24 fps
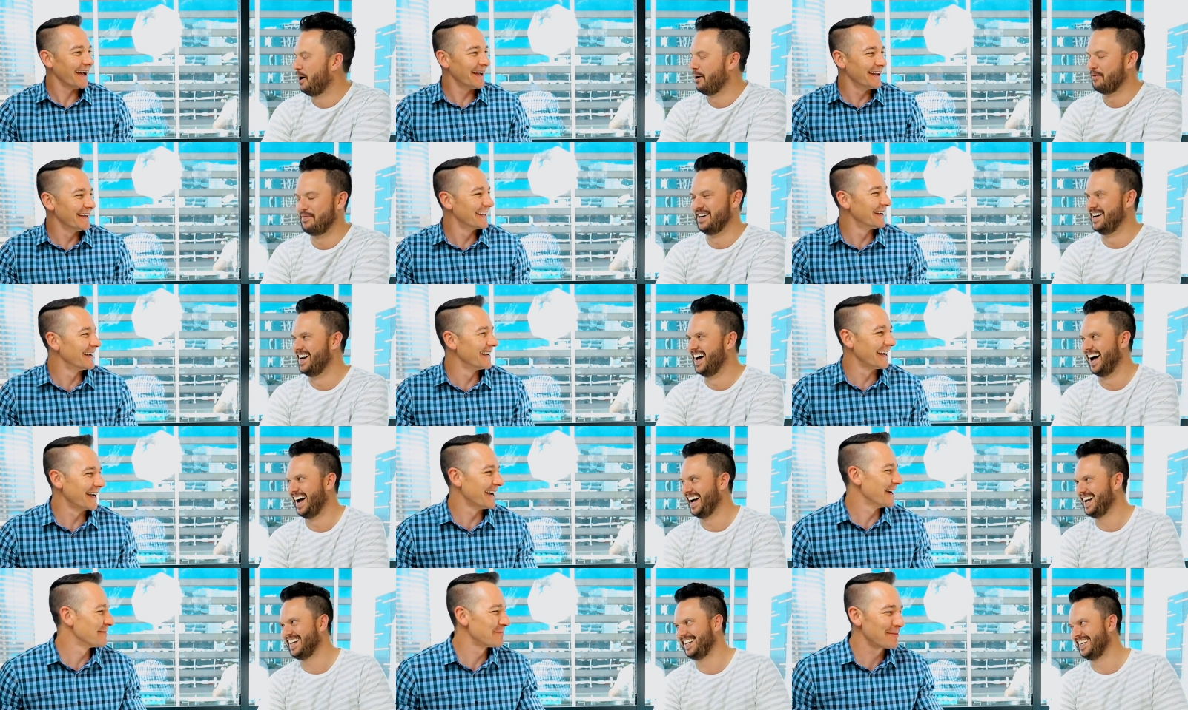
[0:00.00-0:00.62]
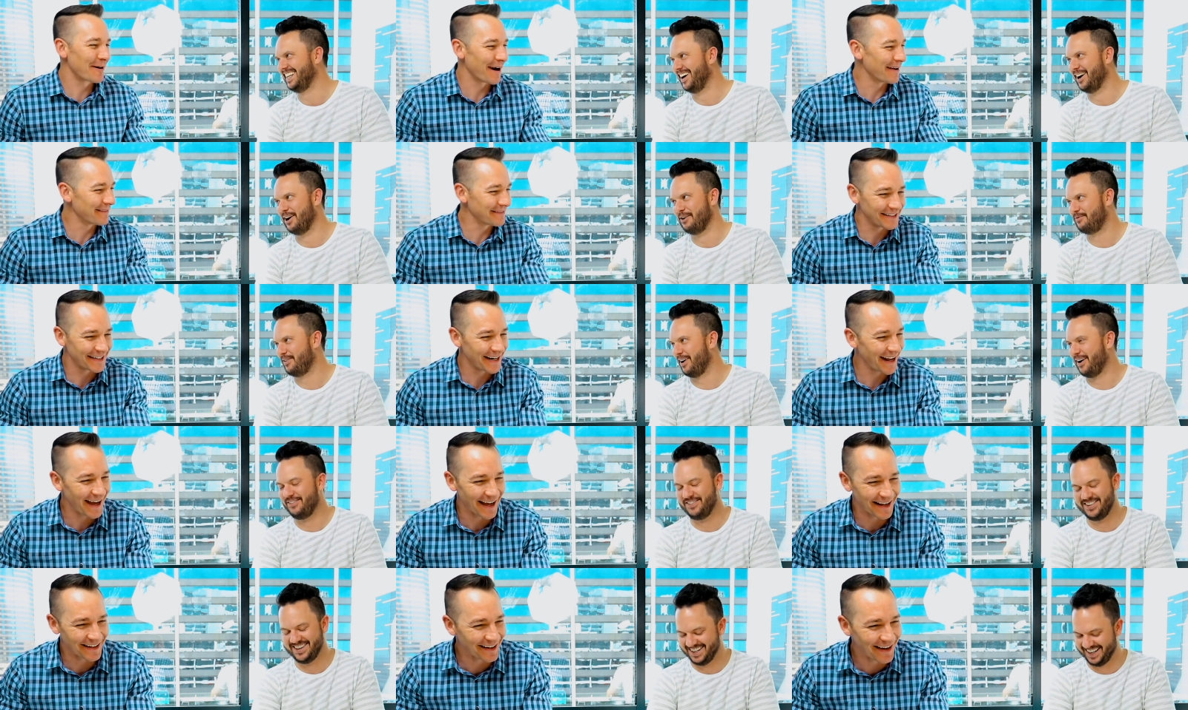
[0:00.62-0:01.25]
Speaker 1: probably not. probably,
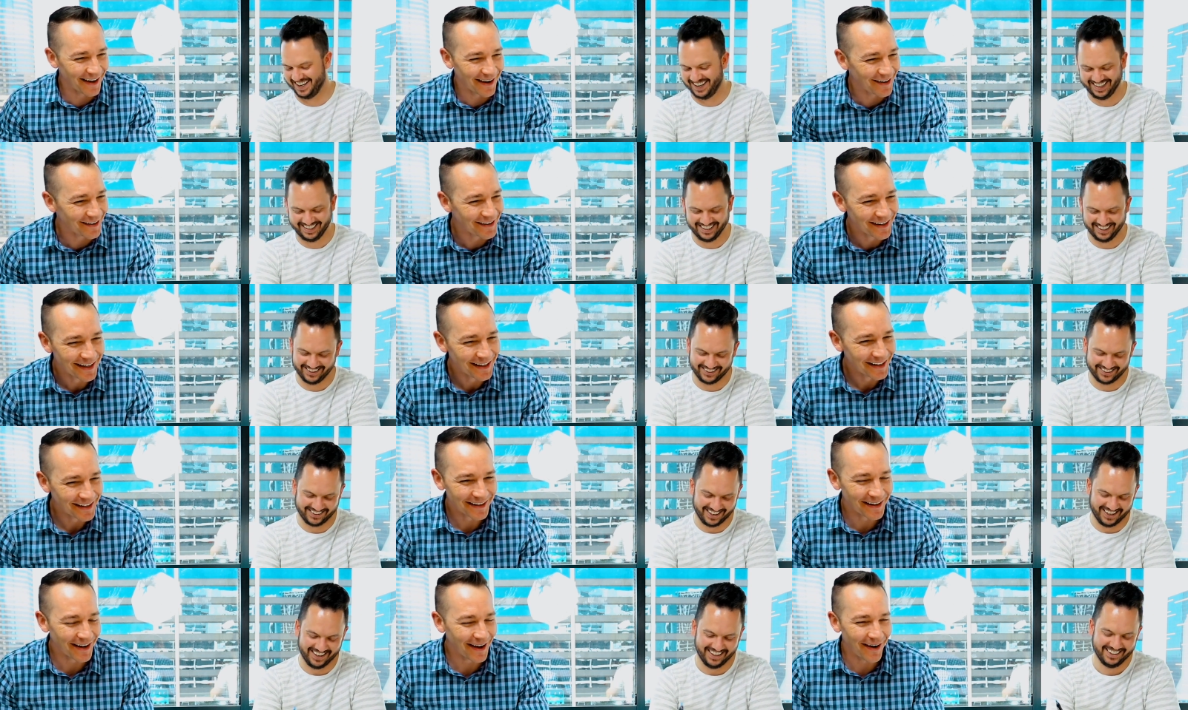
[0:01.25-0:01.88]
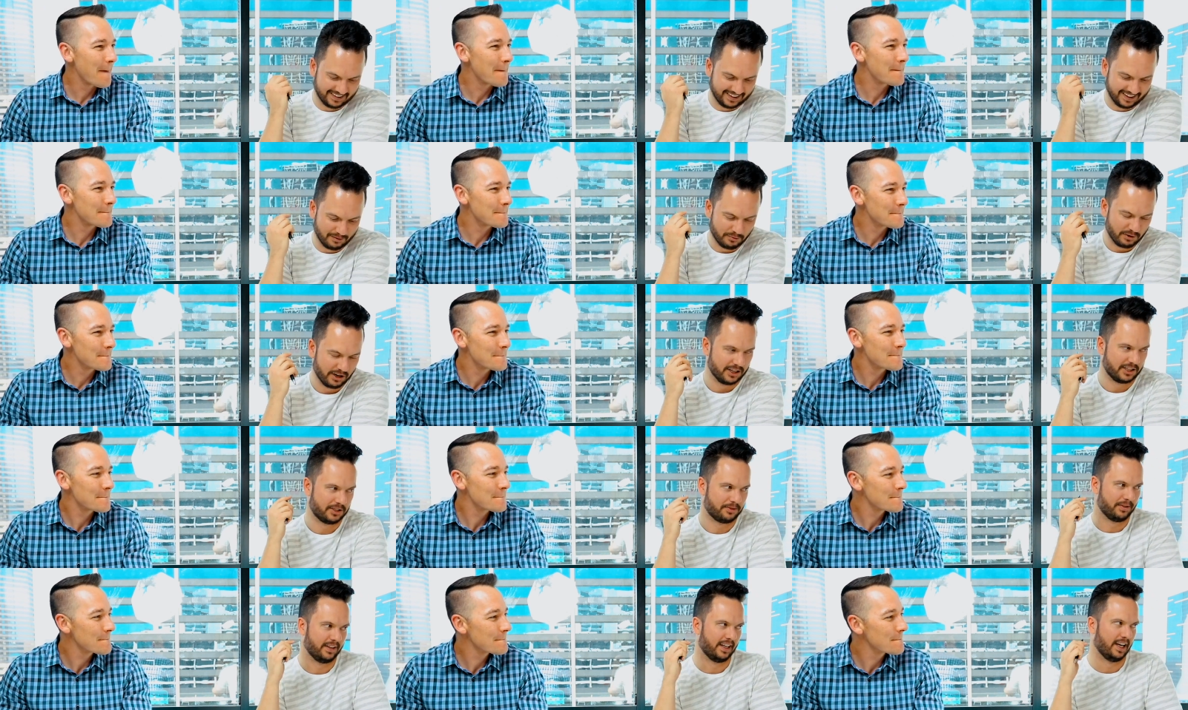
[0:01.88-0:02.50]
probably, not. not. Okay. No. What
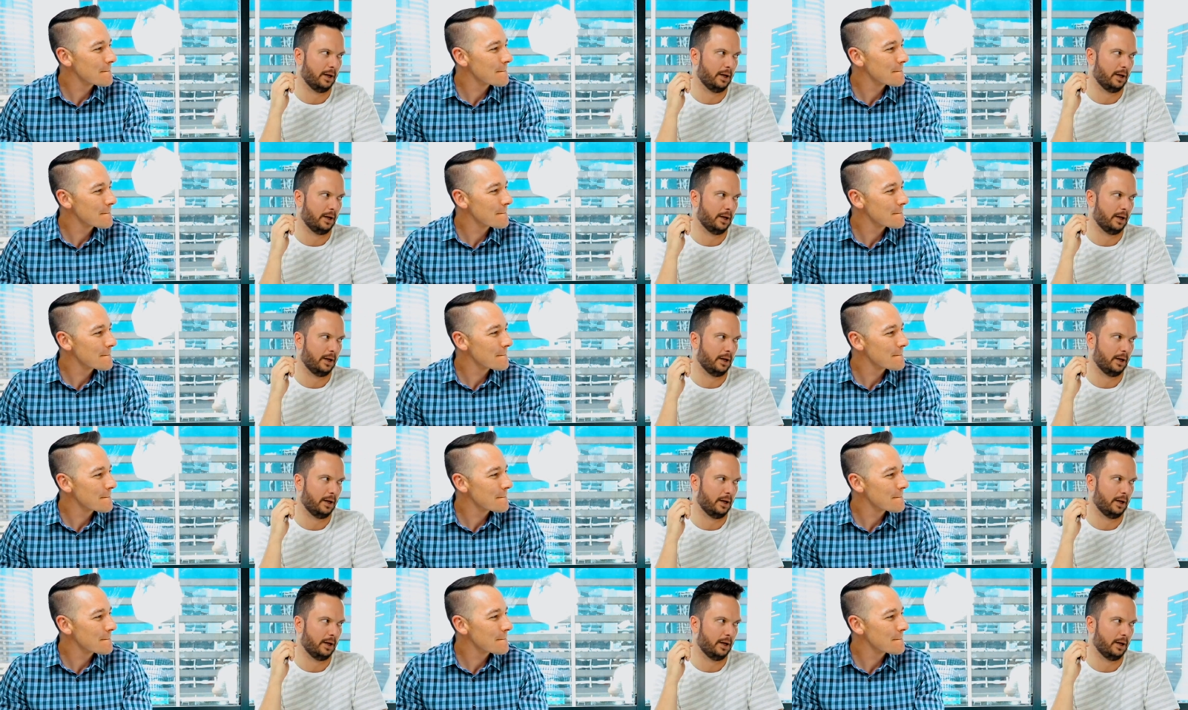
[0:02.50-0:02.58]
else we